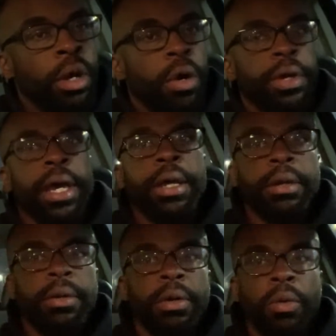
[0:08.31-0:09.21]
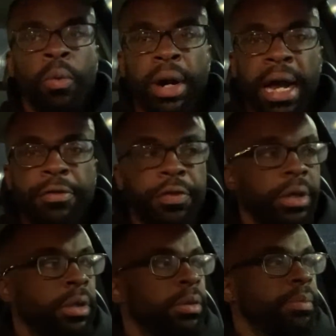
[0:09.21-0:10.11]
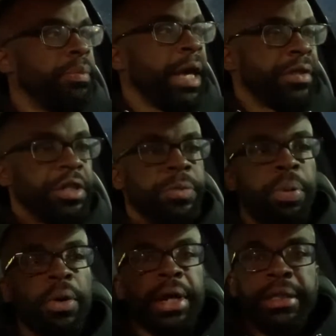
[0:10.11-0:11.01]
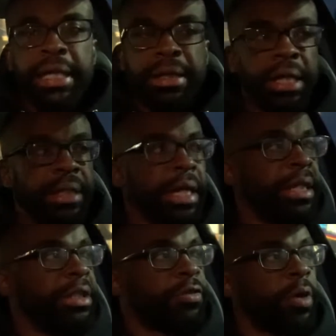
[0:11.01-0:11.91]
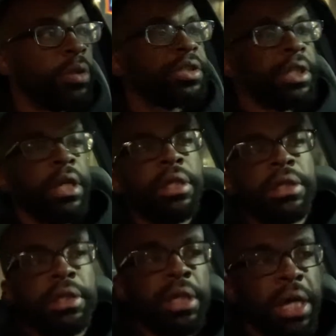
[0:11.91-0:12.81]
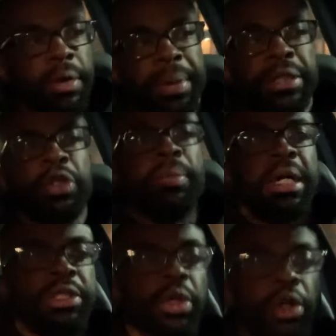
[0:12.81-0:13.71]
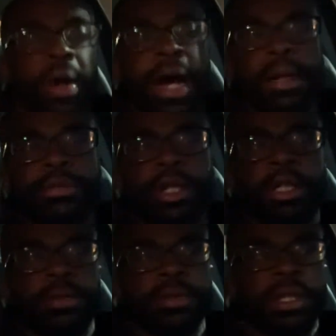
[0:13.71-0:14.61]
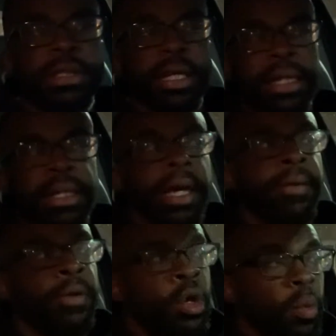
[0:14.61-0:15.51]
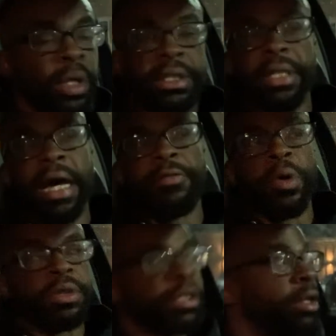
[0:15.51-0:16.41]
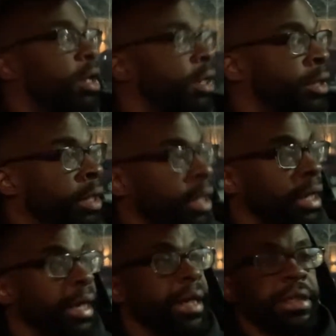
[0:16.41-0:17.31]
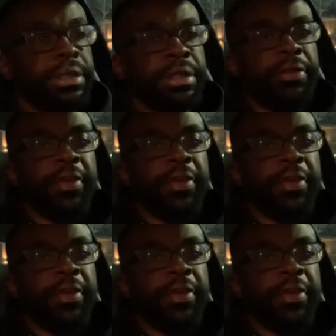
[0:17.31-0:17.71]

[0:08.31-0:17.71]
Okay, what I feel at this point is I think that he's focusing a little bit too much on crime, drugs, and things like that. What he's not focusing on is the